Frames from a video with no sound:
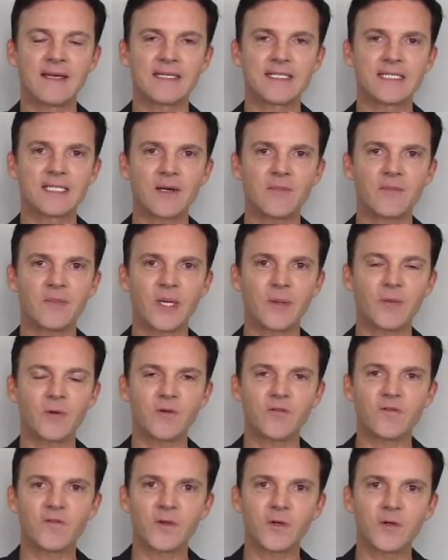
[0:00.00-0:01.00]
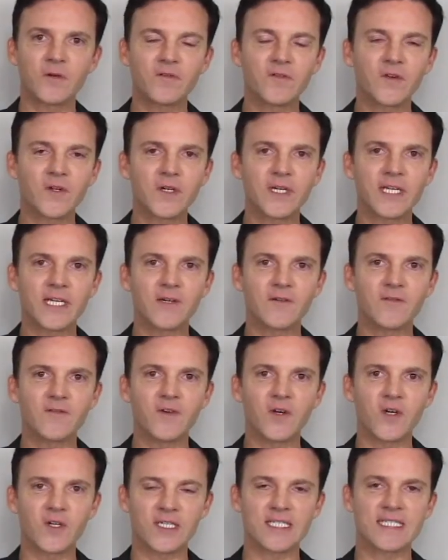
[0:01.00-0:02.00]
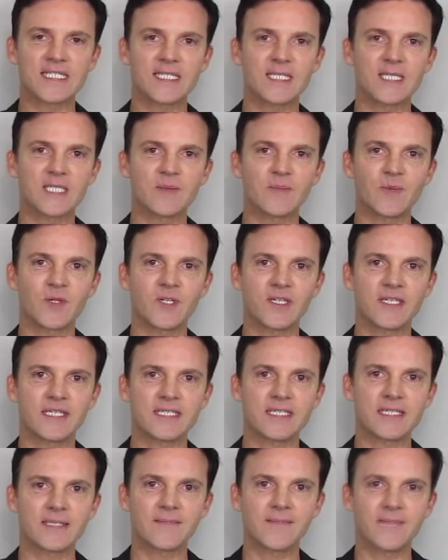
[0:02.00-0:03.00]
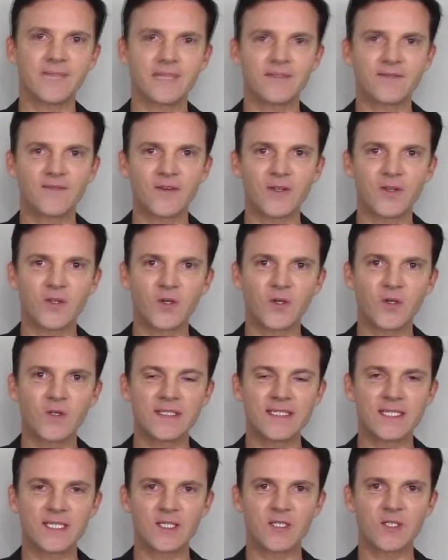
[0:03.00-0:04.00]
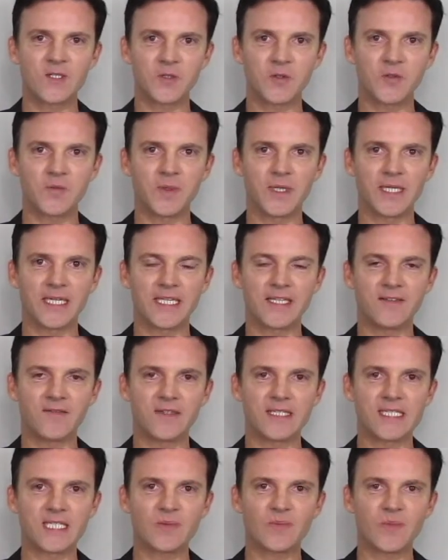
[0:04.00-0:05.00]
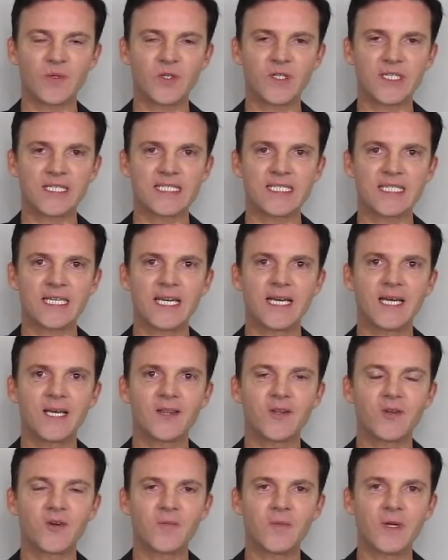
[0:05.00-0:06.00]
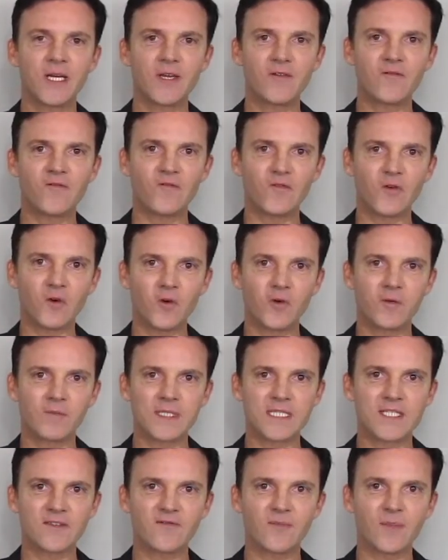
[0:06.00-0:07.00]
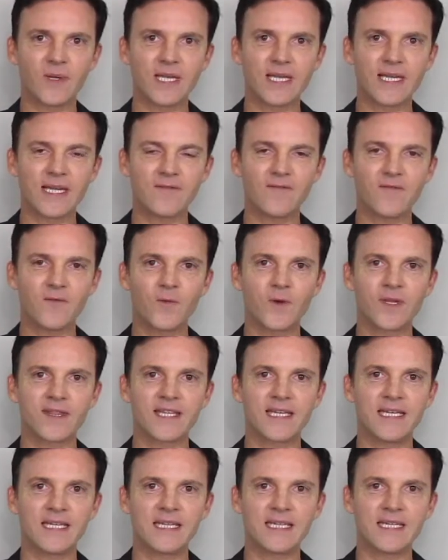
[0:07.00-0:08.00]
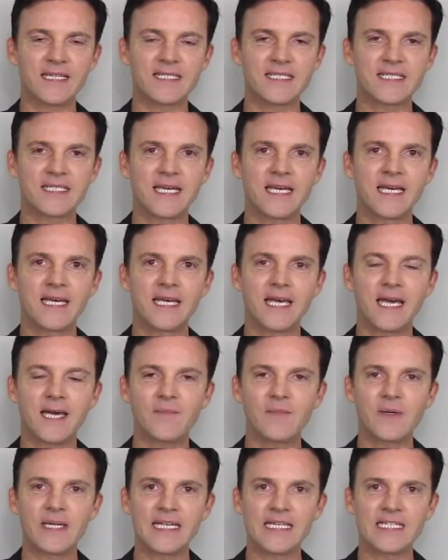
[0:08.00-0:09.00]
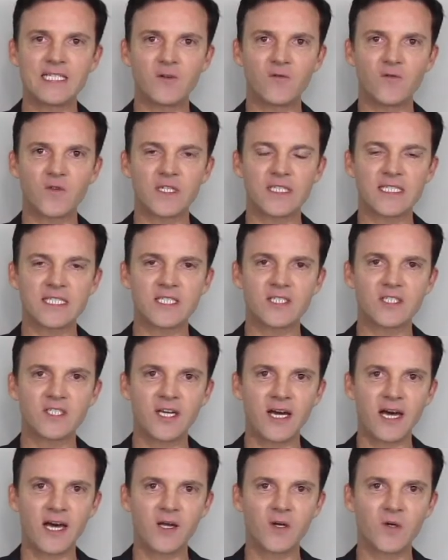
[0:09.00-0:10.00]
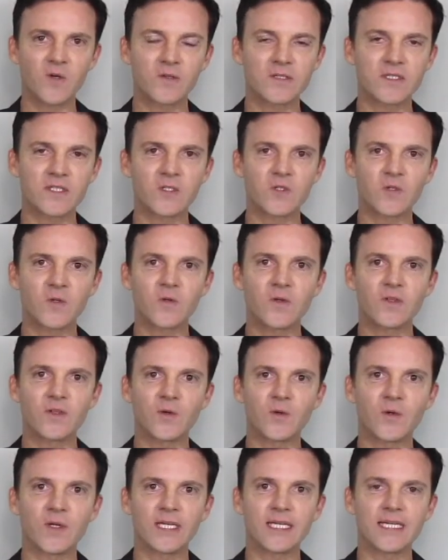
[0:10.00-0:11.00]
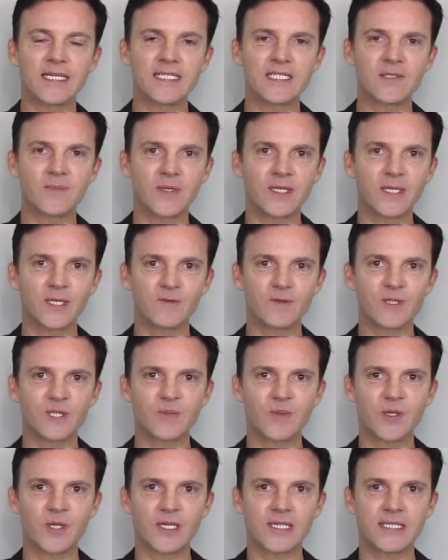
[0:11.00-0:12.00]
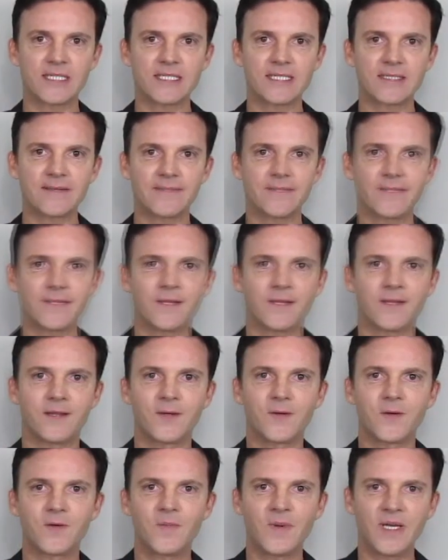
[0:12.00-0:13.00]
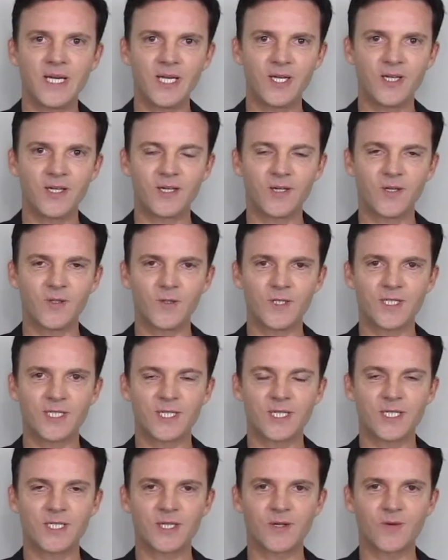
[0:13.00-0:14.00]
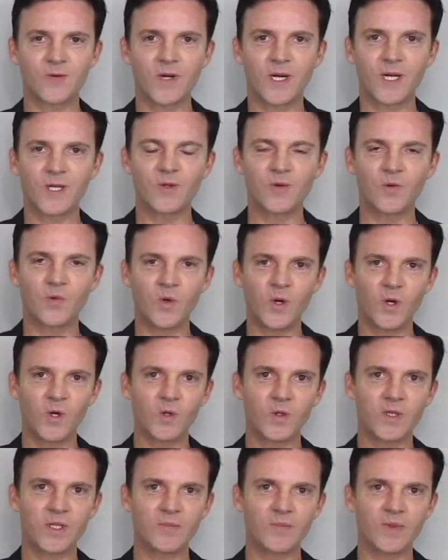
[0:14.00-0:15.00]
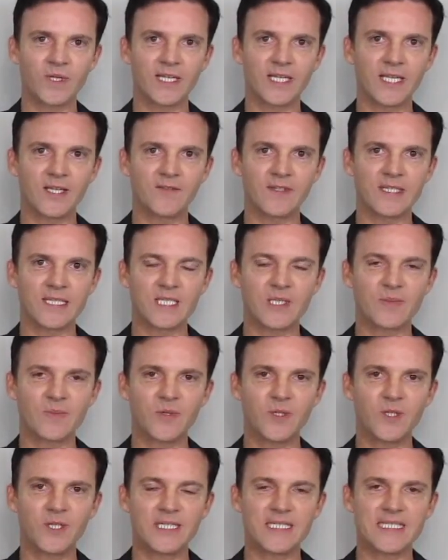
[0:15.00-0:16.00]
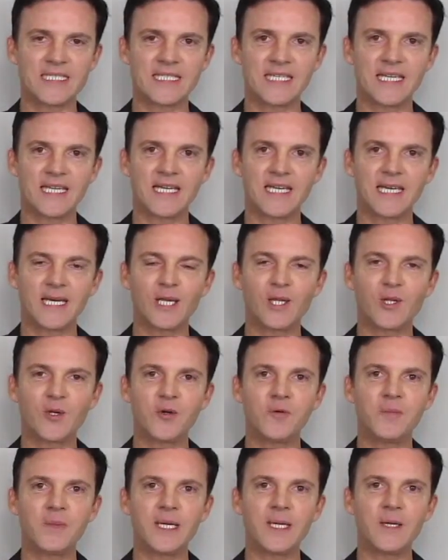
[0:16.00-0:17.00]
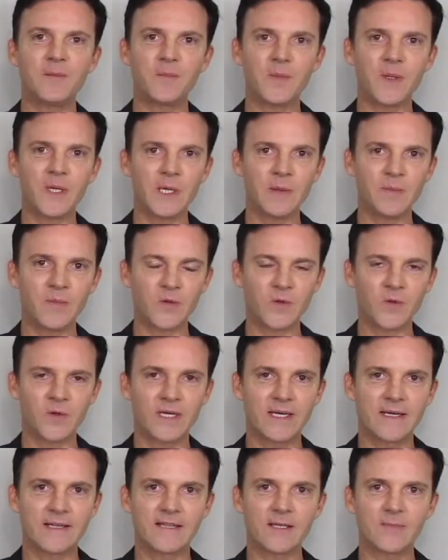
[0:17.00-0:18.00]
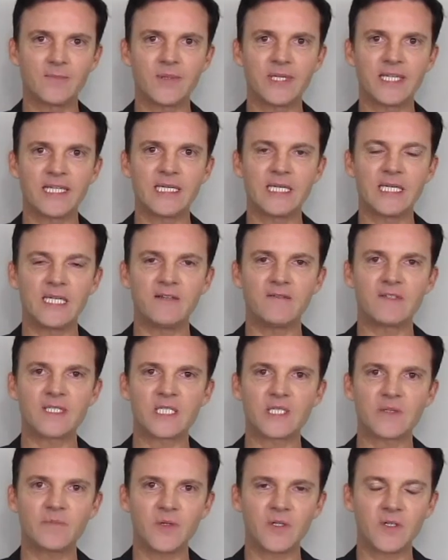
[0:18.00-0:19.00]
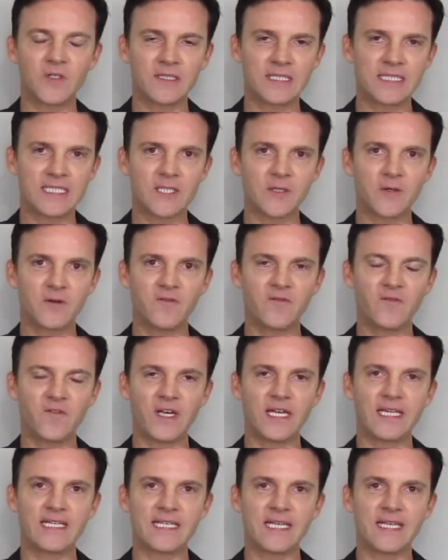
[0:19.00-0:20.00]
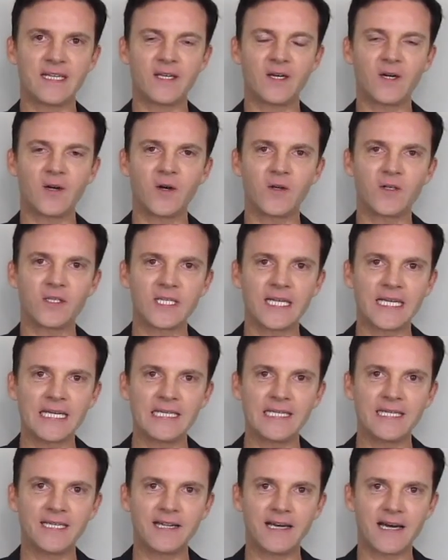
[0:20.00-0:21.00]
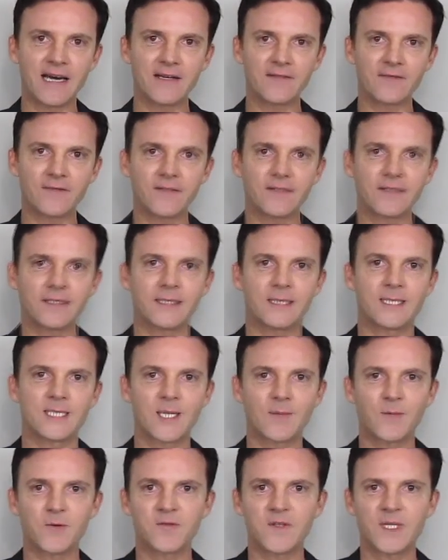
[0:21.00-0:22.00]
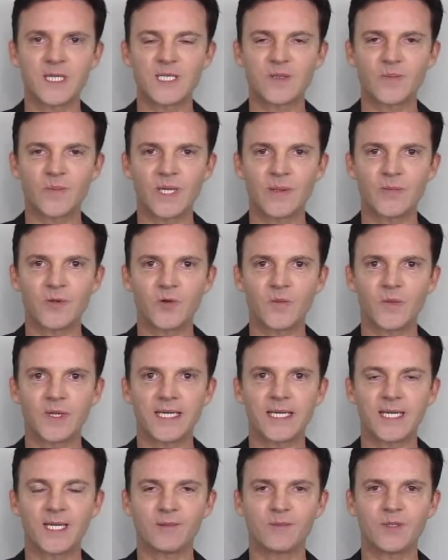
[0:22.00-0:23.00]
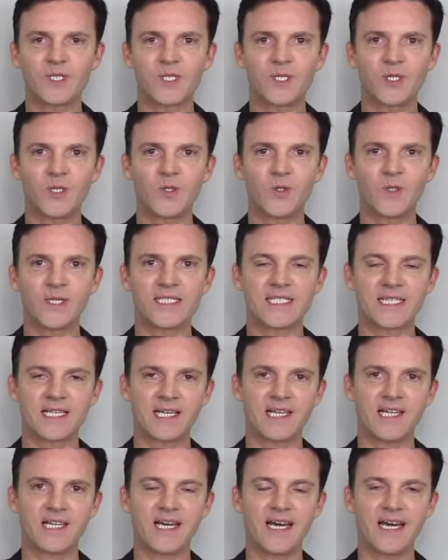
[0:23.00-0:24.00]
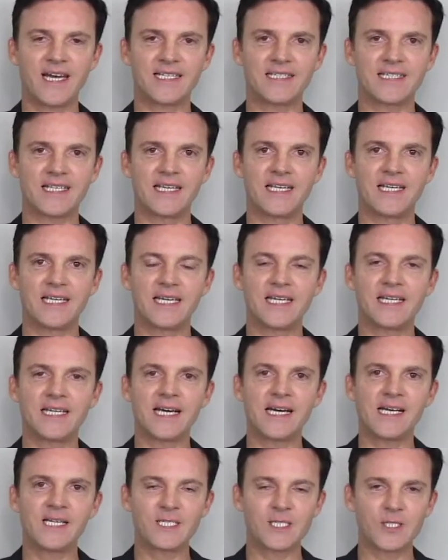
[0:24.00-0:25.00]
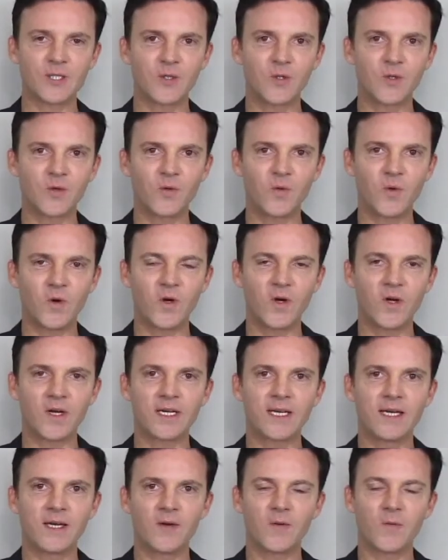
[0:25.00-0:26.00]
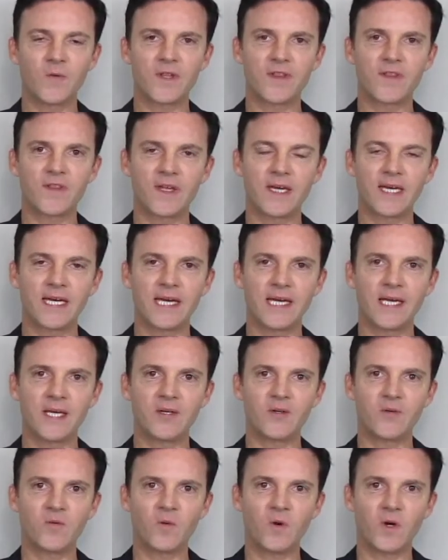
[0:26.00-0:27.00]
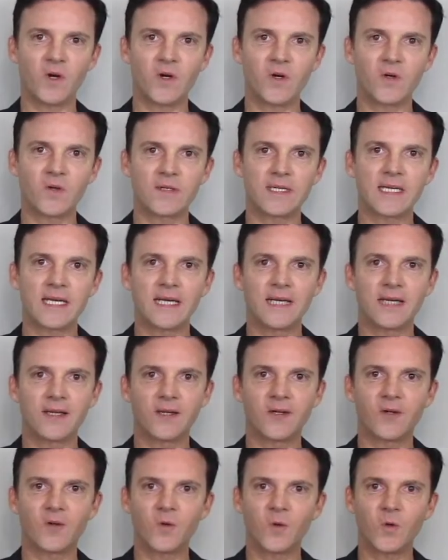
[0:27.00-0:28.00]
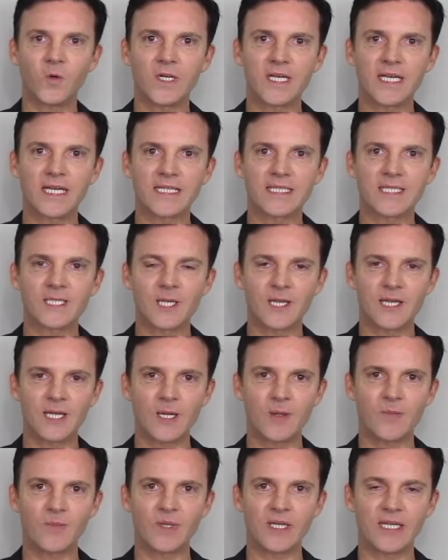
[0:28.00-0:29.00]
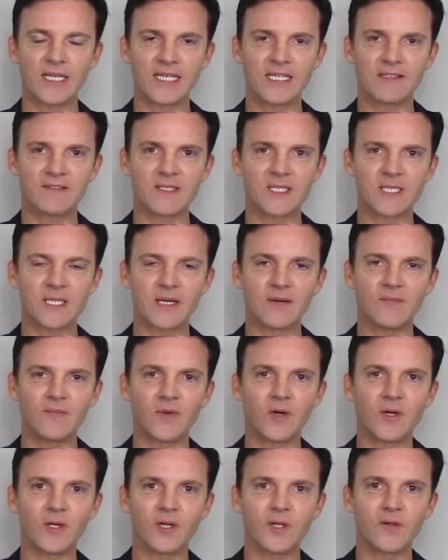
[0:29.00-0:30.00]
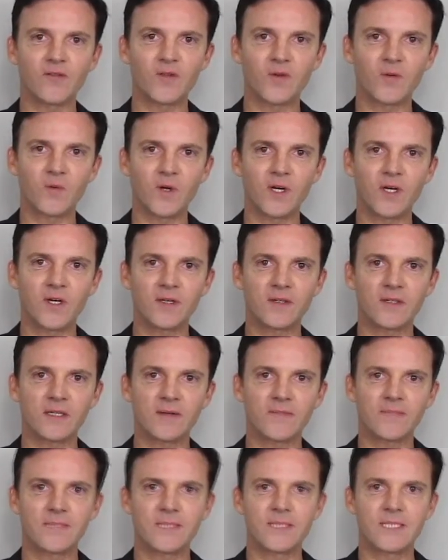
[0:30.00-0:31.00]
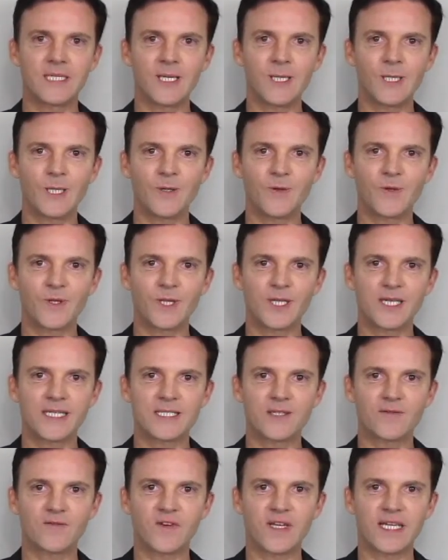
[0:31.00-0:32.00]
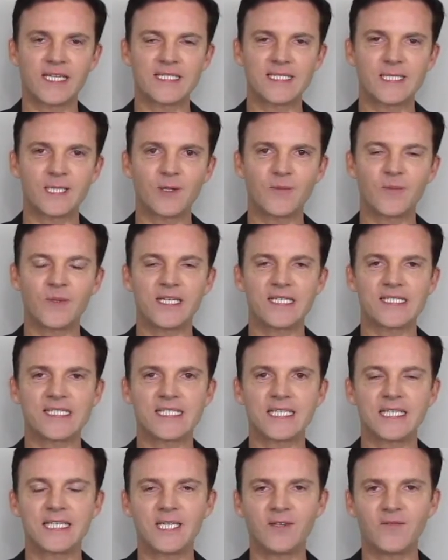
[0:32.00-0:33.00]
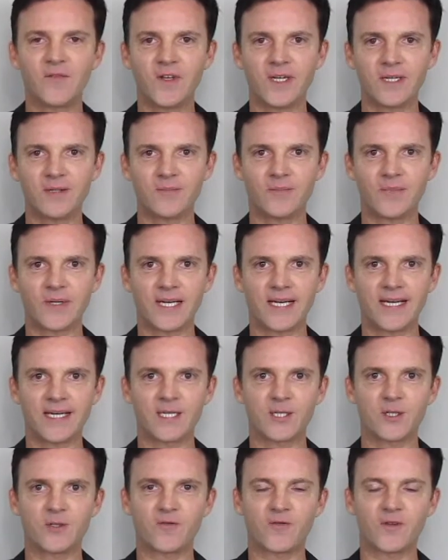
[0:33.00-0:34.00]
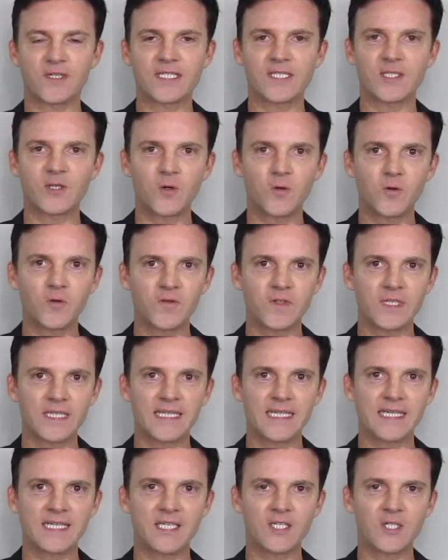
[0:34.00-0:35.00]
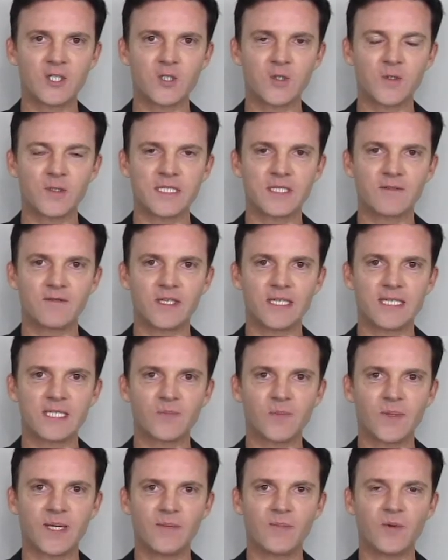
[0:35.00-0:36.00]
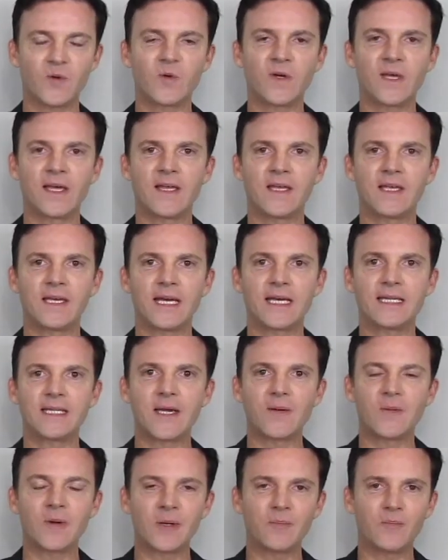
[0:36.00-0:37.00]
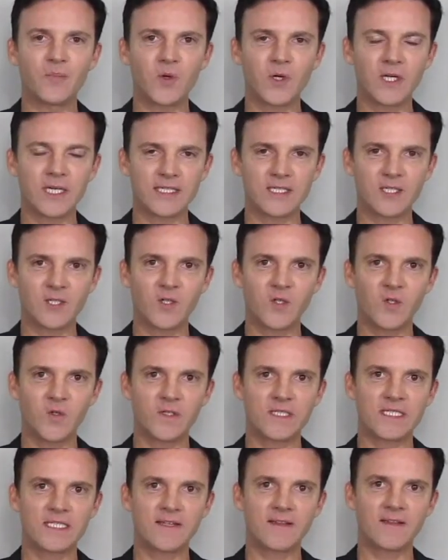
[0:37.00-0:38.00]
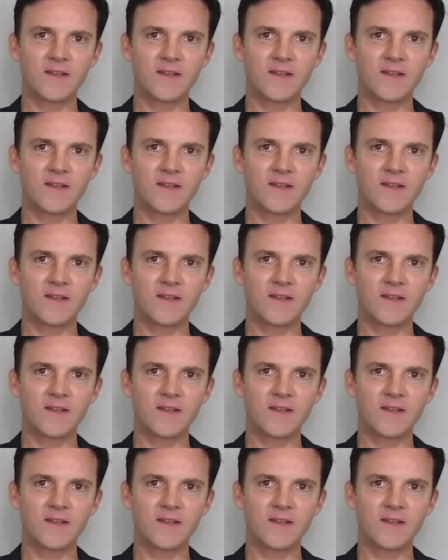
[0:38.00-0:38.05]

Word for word: Some people feel very averse to spirits. For those that do believe in spirits, there are many forms of belief within this, and many different styles to the releasement of spirits. There are many cultures around the world that believe in spirits, and there are many people that believe spirits are affecting their daily life. Some of these people may come to you as a client and ask you to work with their inner world according to their beliefs and model of the world. Dealing with these events can be a significant part of resolving the issues of these people, and they may bring it to you as a